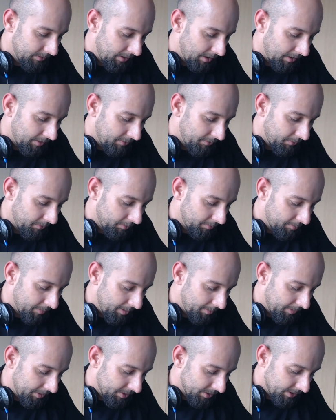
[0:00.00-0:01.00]
I thought
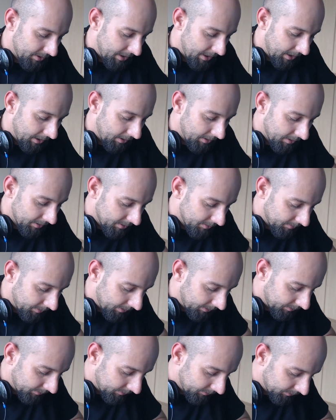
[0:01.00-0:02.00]
maybe just getting this
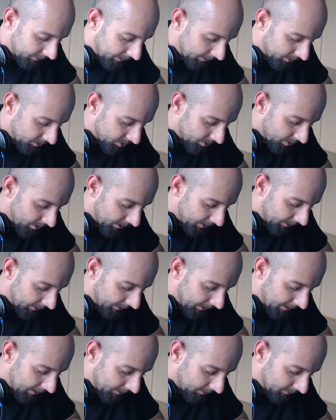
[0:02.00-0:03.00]
one and trying
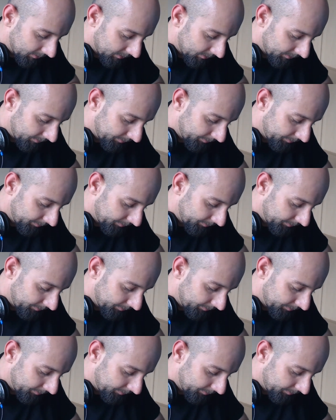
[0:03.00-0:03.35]
it out.